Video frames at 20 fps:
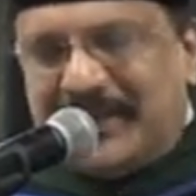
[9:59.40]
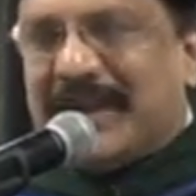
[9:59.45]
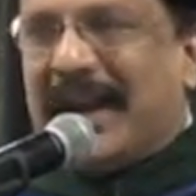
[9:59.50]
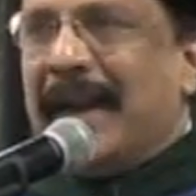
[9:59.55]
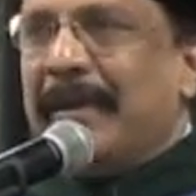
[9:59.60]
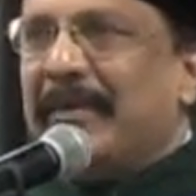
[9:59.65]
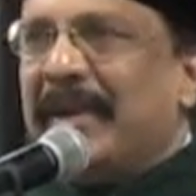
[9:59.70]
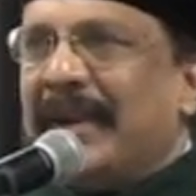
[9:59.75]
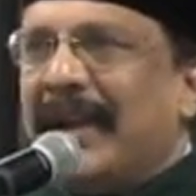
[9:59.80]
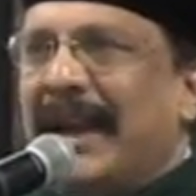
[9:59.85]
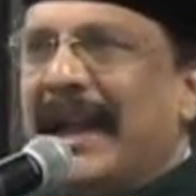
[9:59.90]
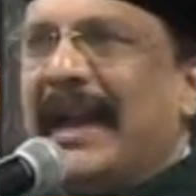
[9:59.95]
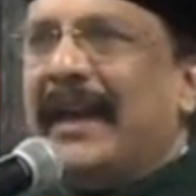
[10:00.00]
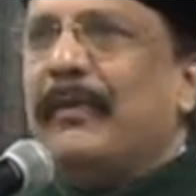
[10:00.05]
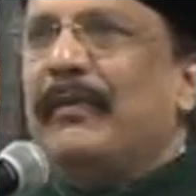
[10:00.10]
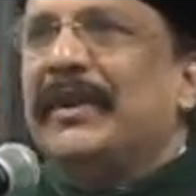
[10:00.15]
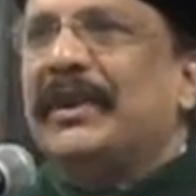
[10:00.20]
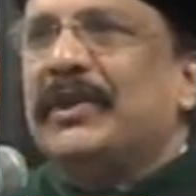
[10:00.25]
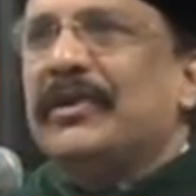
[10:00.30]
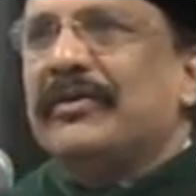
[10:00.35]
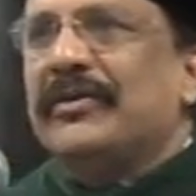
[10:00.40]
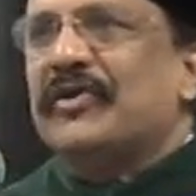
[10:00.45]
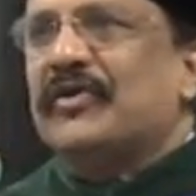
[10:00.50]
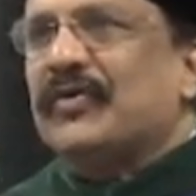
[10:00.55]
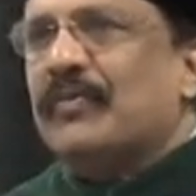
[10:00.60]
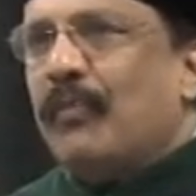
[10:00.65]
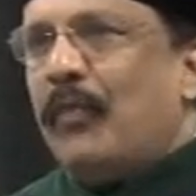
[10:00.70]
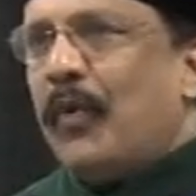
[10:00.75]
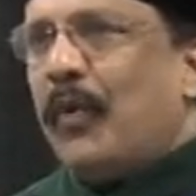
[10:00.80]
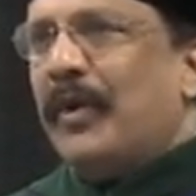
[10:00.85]
time that I have with you
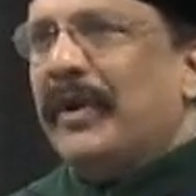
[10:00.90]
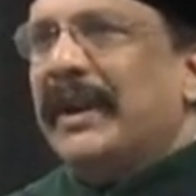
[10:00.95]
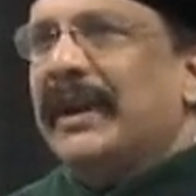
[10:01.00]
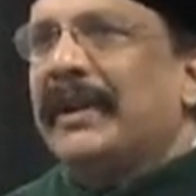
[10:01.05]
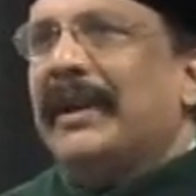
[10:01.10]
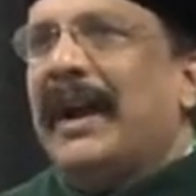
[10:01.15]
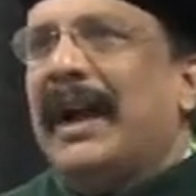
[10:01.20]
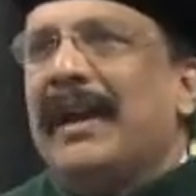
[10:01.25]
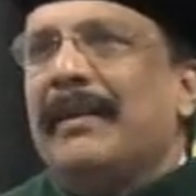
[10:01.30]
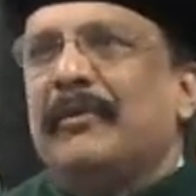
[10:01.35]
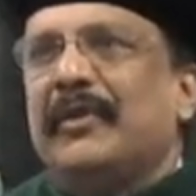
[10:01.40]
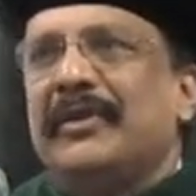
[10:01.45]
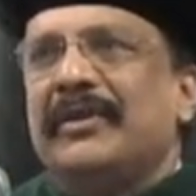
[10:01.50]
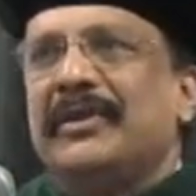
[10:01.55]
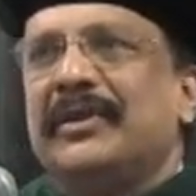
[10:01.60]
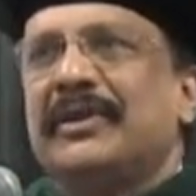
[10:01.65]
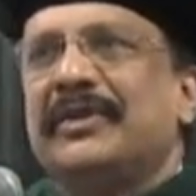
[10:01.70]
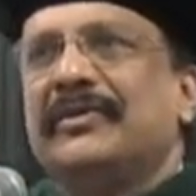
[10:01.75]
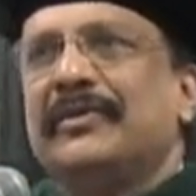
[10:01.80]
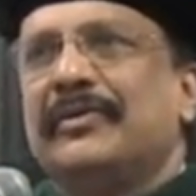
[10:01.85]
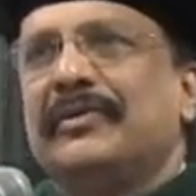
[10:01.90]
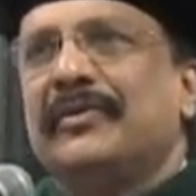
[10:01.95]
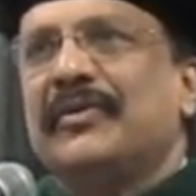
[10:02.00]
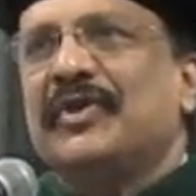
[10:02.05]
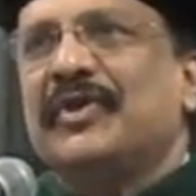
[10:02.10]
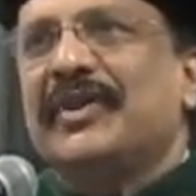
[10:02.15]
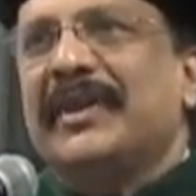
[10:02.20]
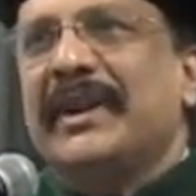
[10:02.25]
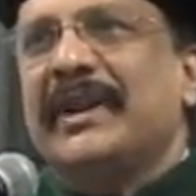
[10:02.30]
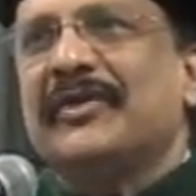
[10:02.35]
this morning, I'm going to
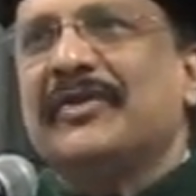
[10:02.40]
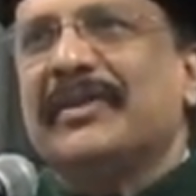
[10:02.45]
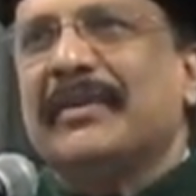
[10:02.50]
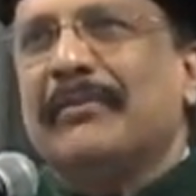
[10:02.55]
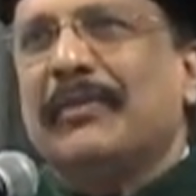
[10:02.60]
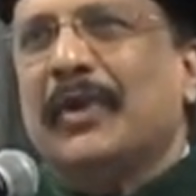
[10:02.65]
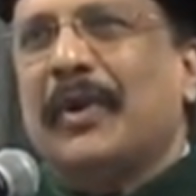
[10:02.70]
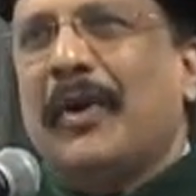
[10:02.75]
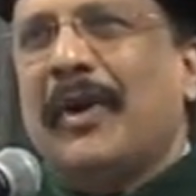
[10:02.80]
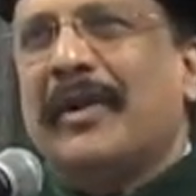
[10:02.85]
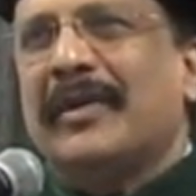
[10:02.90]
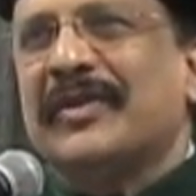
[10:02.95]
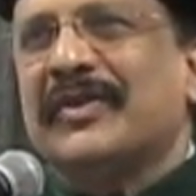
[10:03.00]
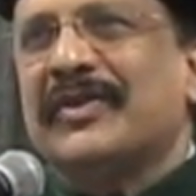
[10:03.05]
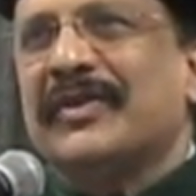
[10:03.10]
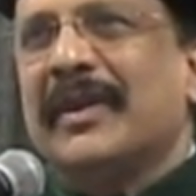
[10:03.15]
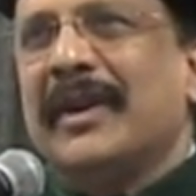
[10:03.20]
share some thoughts